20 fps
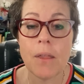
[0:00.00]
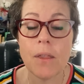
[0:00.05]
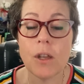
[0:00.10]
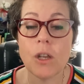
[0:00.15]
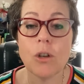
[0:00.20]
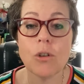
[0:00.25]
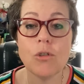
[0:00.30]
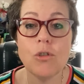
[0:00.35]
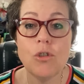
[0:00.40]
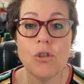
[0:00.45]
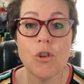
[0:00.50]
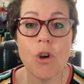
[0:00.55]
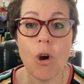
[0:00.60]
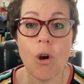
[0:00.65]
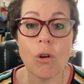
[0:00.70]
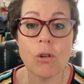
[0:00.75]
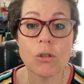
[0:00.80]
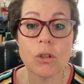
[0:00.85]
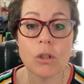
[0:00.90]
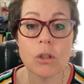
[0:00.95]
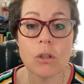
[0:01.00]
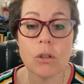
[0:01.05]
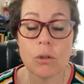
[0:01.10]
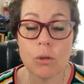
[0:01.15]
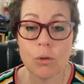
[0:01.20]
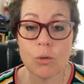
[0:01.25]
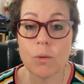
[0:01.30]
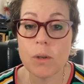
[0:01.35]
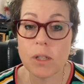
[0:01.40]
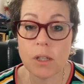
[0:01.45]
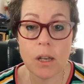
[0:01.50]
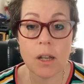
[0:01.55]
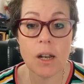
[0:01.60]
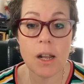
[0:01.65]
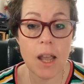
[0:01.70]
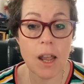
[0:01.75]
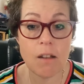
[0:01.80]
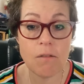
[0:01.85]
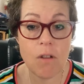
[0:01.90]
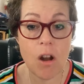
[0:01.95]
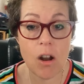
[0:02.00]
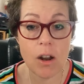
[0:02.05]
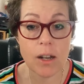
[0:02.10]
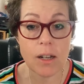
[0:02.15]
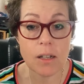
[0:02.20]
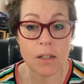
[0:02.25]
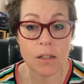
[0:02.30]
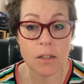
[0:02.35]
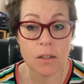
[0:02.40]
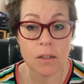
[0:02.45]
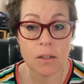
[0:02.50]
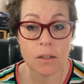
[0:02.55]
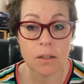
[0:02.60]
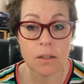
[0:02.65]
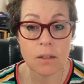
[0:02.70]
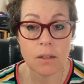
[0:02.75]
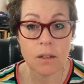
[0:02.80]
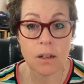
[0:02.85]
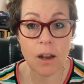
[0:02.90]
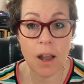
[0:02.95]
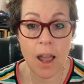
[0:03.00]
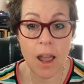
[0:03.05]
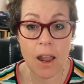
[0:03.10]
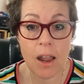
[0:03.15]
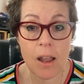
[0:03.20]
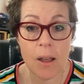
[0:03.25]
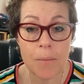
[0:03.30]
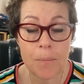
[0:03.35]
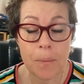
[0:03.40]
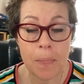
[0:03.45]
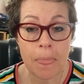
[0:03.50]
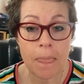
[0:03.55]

that you're not always going to get it right. Okay?